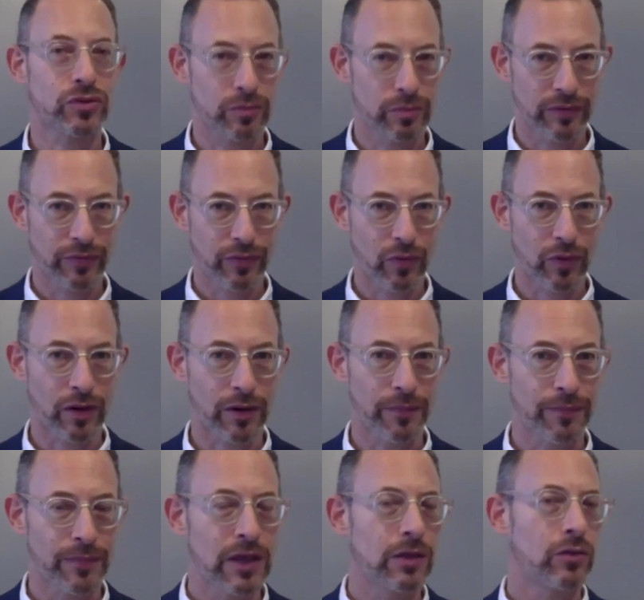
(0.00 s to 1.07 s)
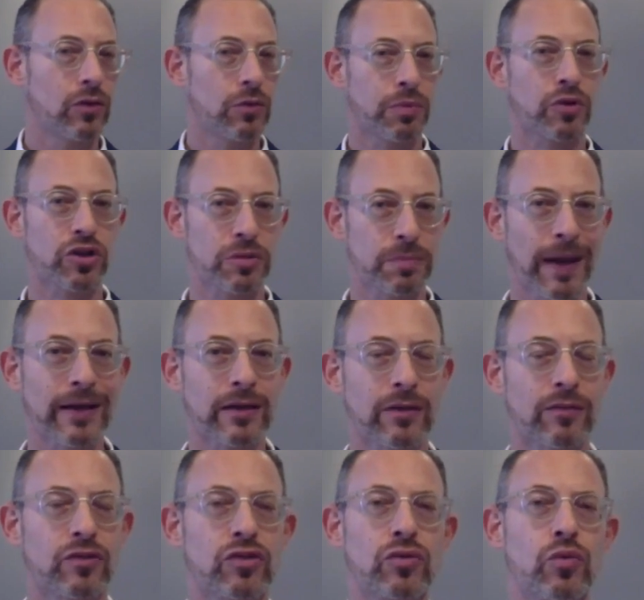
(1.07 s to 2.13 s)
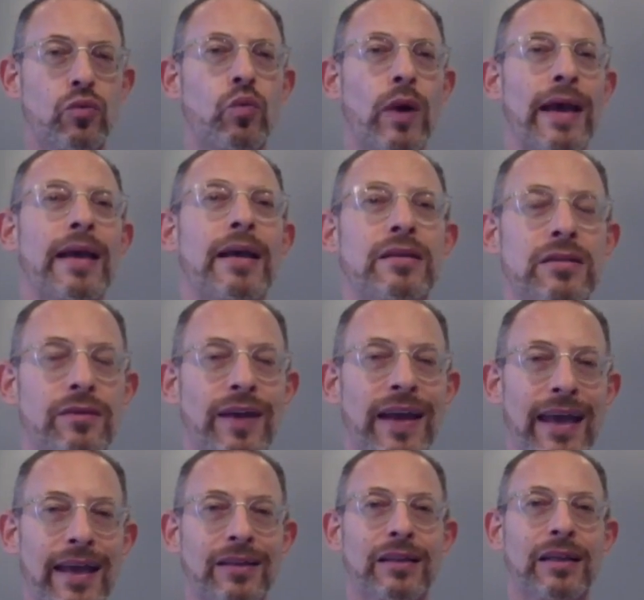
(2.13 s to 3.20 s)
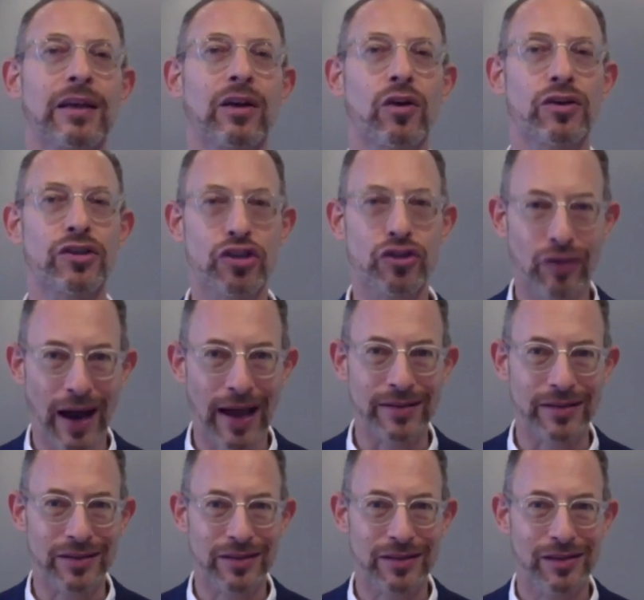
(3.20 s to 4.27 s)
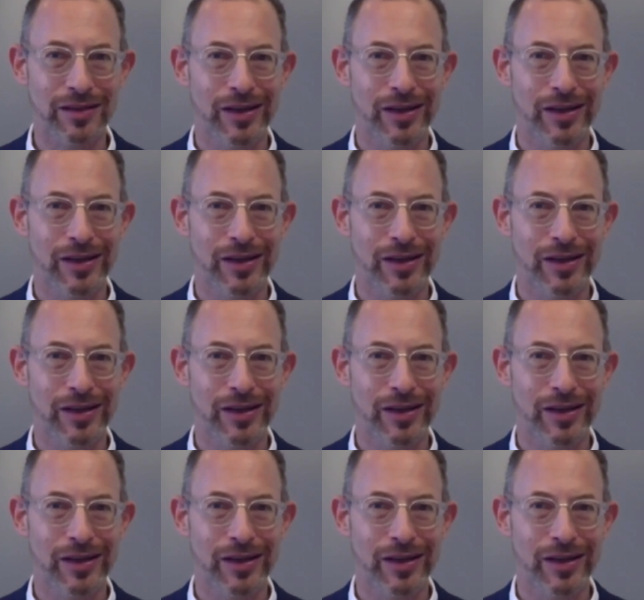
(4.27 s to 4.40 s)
to before, new perspectives, new ways of handling our stress,